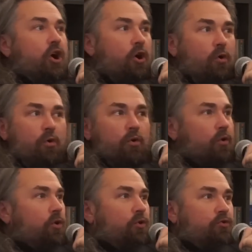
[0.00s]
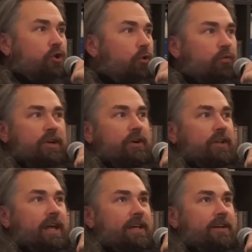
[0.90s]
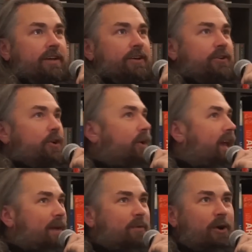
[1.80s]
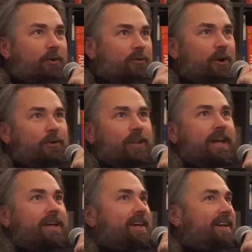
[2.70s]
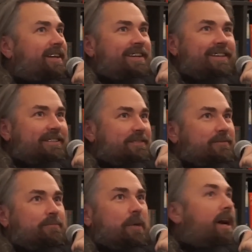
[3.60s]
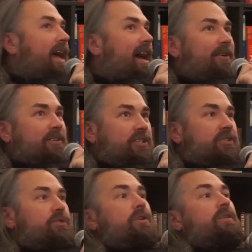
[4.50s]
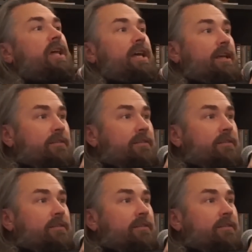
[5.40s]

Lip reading: No real like no camo, like bug out, just sort of like